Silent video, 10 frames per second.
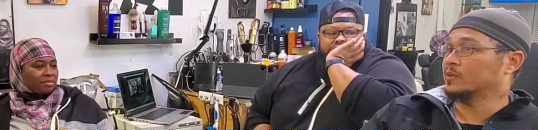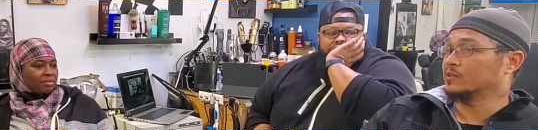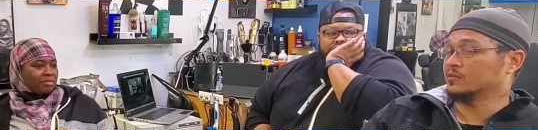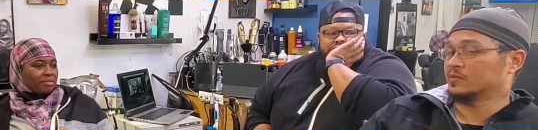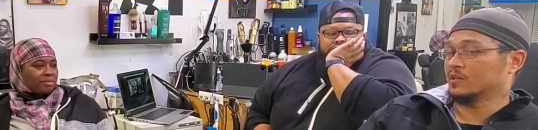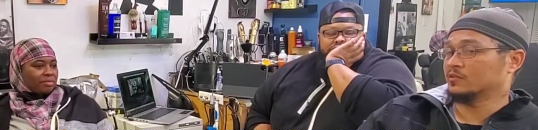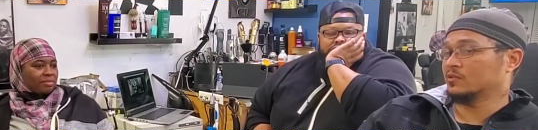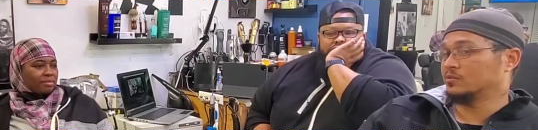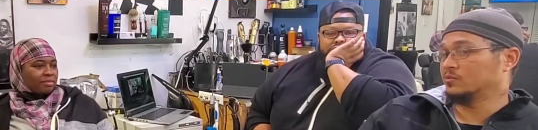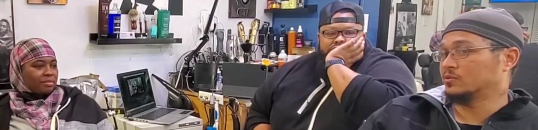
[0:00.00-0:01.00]
Speaker 1: Because if that's
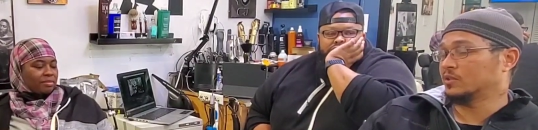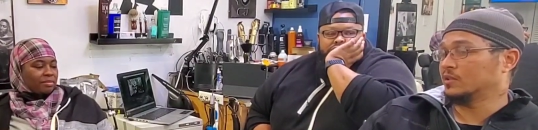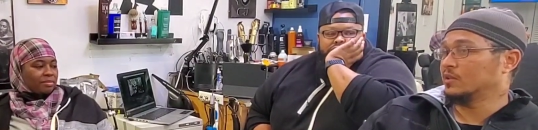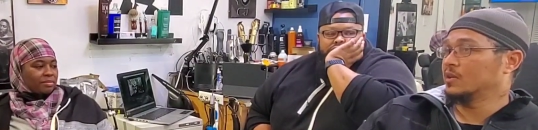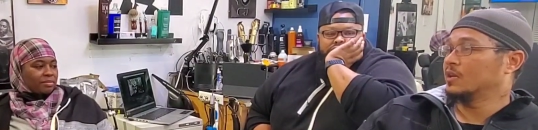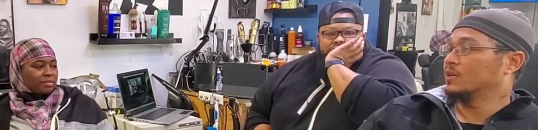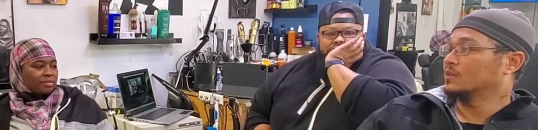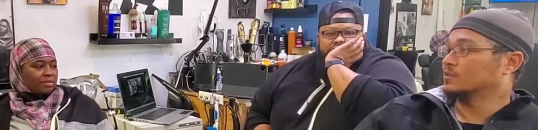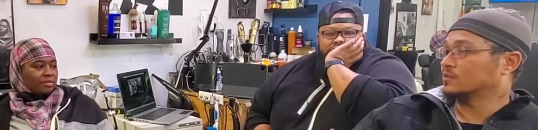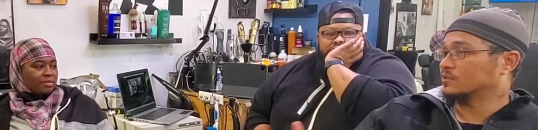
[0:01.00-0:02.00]
all you see,
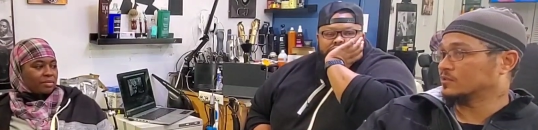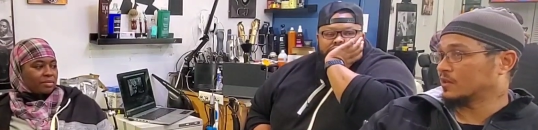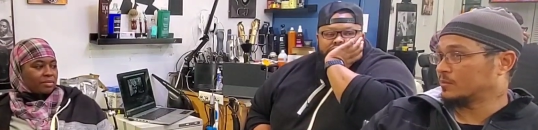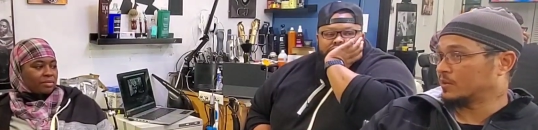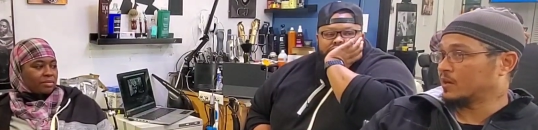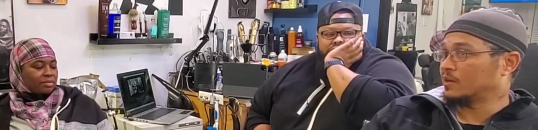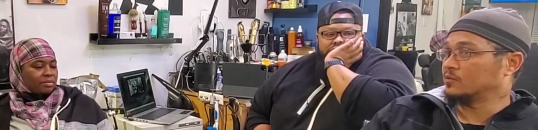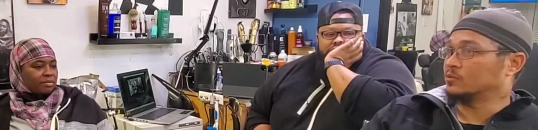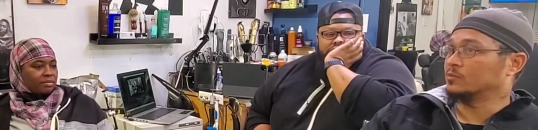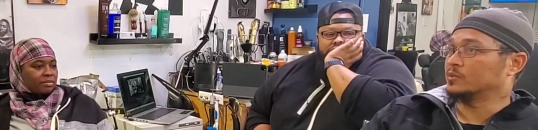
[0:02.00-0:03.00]
this is the type of guy you're
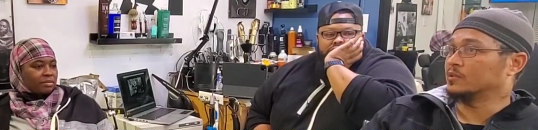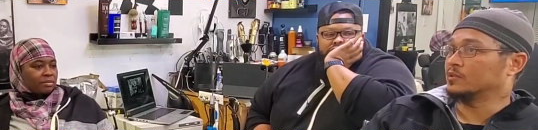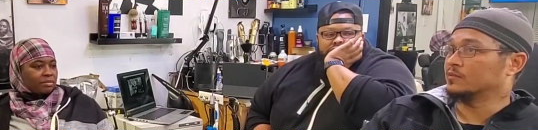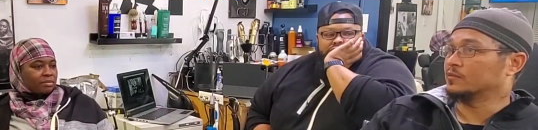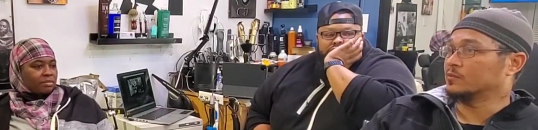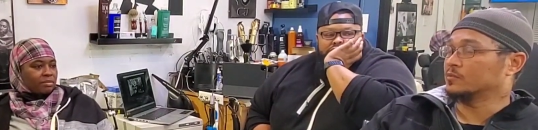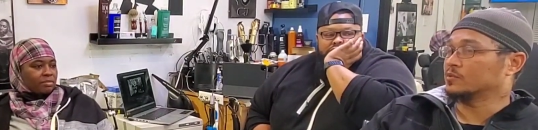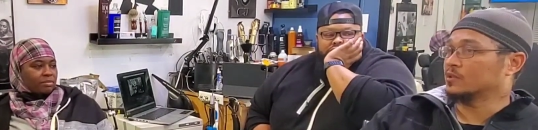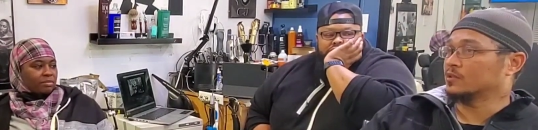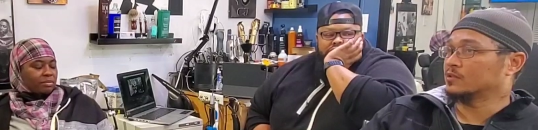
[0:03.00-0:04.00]
gonna be looking for the
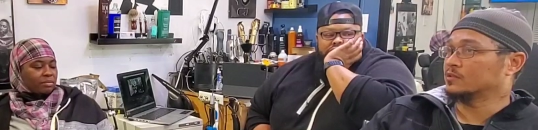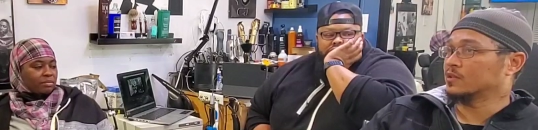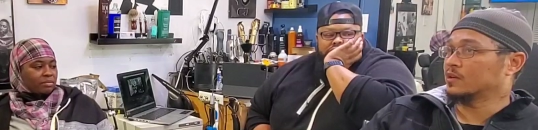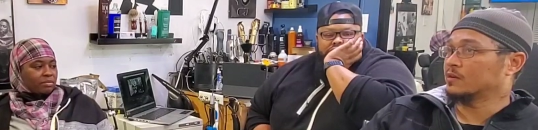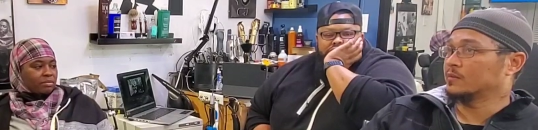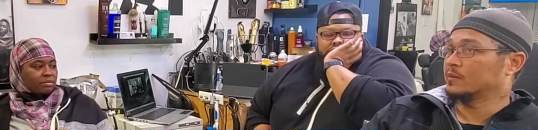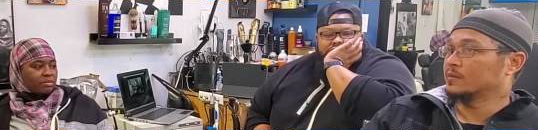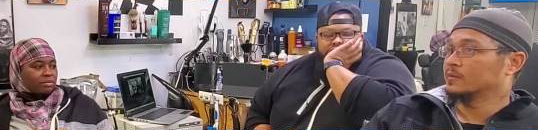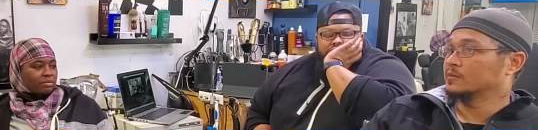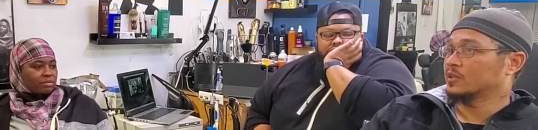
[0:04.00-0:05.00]
majority of the time.
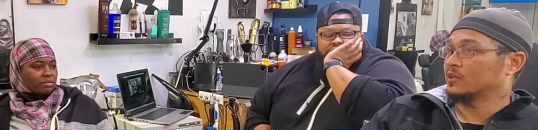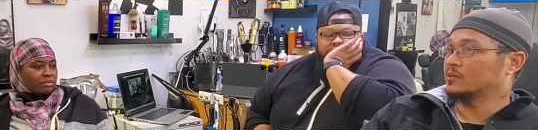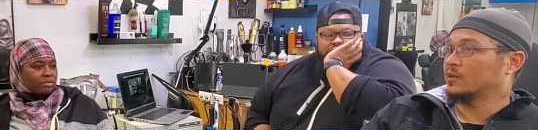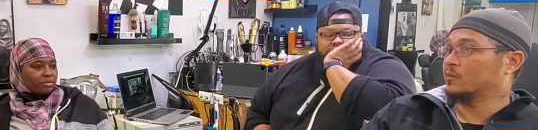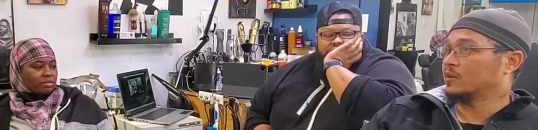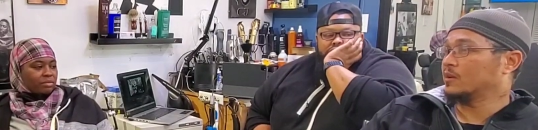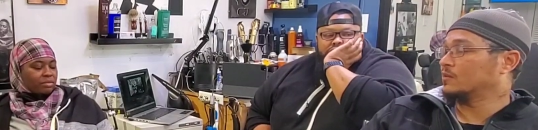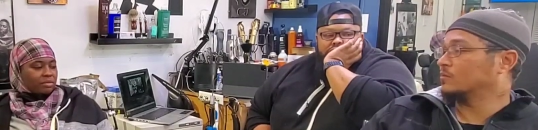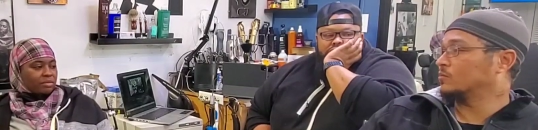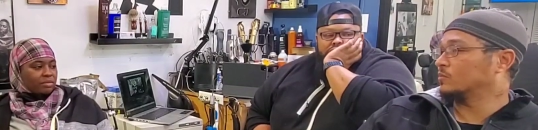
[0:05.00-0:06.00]
Same thing with
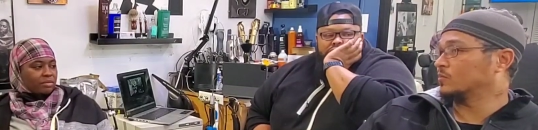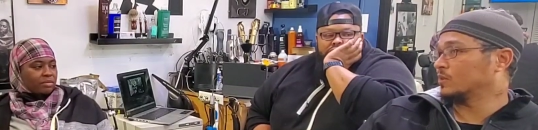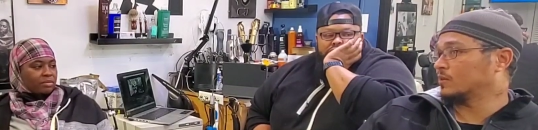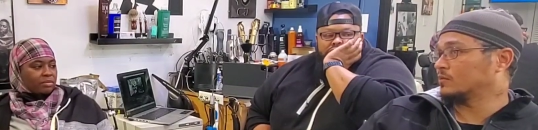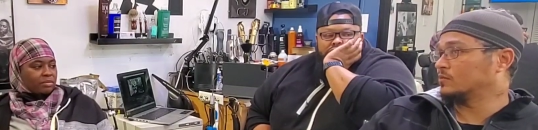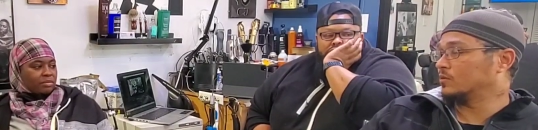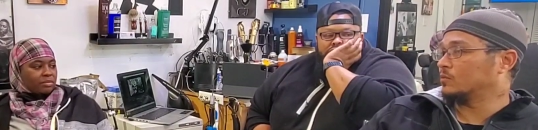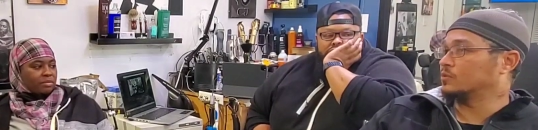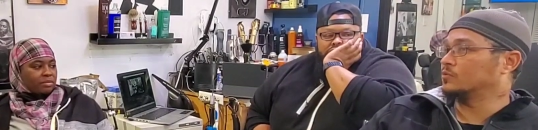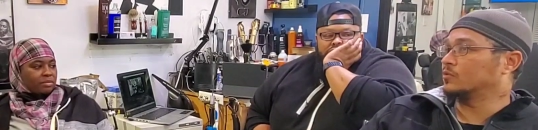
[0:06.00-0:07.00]
us. When, when I, you know,
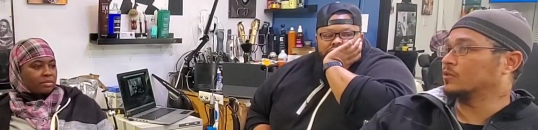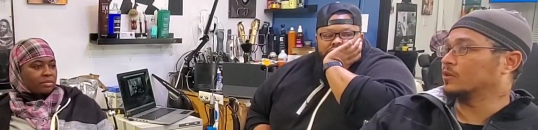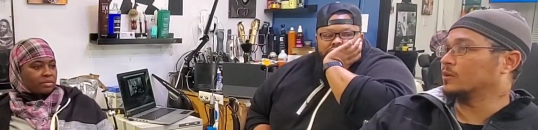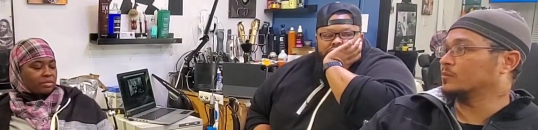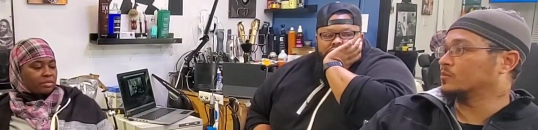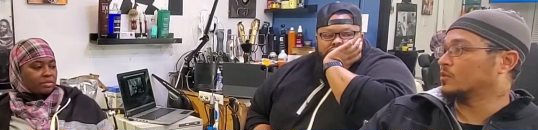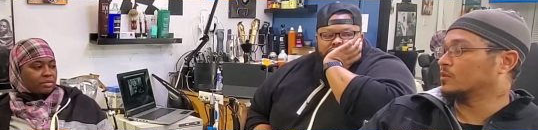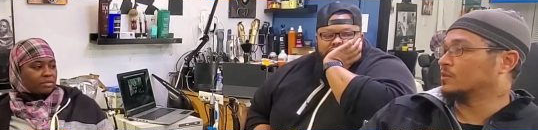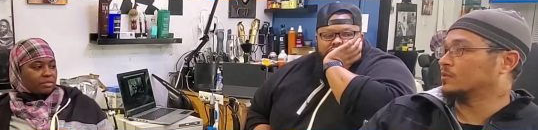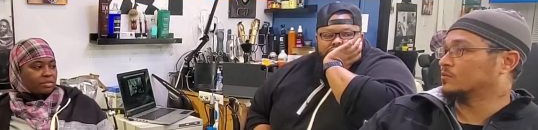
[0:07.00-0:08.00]
when you growing up, you thought
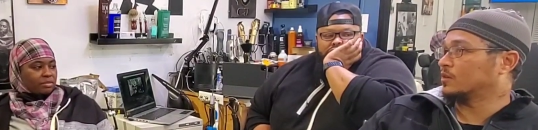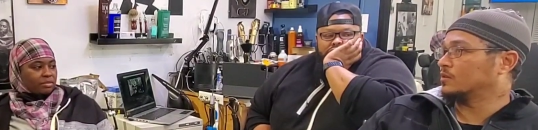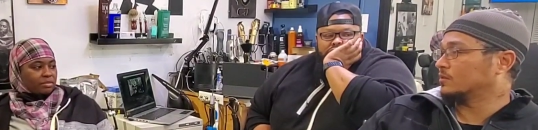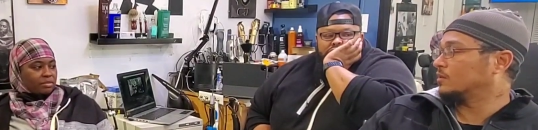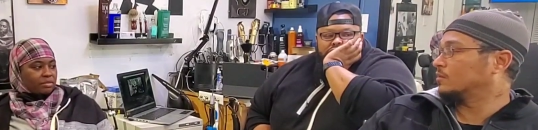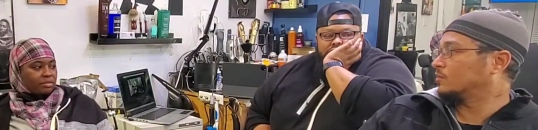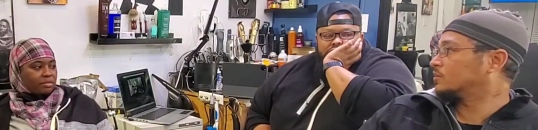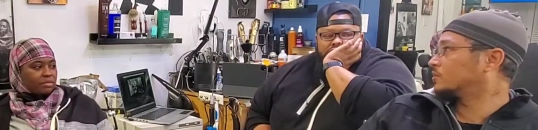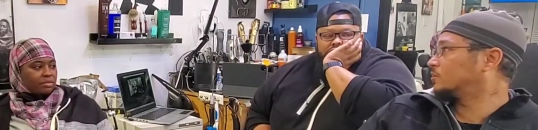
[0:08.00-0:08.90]
the drug dealer was the